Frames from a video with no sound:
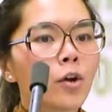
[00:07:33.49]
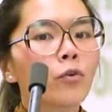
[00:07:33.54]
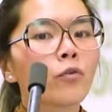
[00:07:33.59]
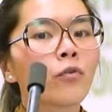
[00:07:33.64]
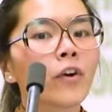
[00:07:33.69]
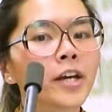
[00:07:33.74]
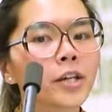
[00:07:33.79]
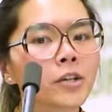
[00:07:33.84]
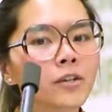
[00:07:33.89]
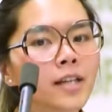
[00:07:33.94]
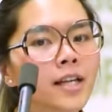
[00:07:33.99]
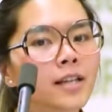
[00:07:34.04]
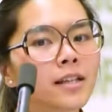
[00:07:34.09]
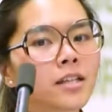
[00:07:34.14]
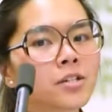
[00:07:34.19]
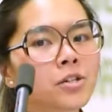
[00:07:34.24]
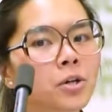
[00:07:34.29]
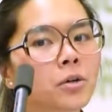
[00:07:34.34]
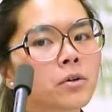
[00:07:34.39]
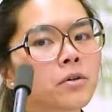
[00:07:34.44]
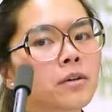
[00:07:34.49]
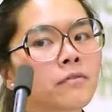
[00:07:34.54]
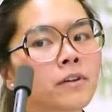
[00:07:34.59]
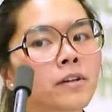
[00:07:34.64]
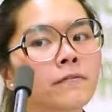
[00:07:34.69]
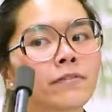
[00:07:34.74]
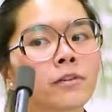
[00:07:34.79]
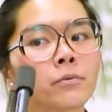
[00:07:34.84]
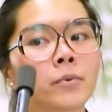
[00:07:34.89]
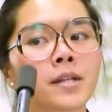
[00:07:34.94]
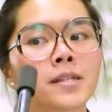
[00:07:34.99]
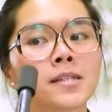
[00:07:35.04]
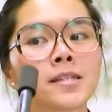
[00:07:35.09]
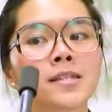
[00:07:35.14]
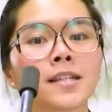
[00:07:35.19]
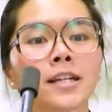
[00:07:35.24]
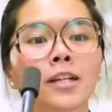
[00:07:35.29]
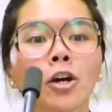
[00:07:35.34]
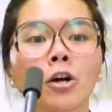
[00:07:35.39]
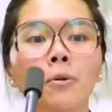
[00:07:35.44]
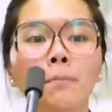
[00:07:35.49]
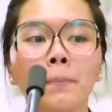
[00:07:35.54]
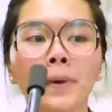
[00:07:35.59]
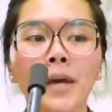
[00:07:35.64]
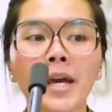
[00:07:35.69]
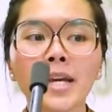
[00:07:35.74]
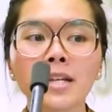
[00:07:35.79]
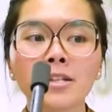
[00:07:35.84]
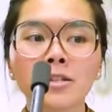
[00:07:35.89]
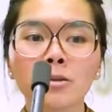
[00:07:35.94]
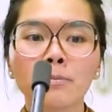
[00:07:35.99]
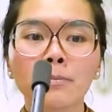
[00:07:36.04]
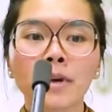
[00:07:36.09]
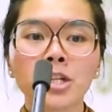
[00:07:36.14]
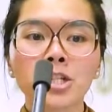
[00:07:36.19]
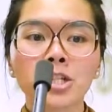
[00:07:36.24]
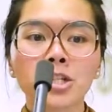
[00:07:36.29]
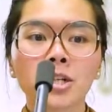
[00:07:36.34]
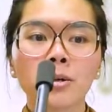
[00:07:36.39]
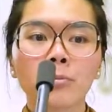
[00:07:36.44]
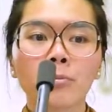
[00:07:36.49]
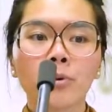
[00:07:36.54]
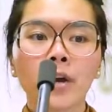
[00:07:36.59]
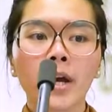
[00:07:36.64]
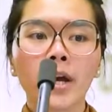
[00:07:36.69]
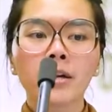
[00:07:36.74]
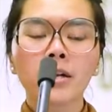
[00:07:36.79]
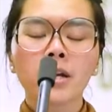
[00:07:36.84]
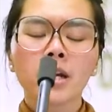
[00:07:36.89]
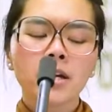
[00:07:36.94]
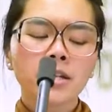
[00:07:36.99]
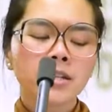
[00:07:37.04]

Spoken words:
Regularly though, if influencers are not paid to mention a brand,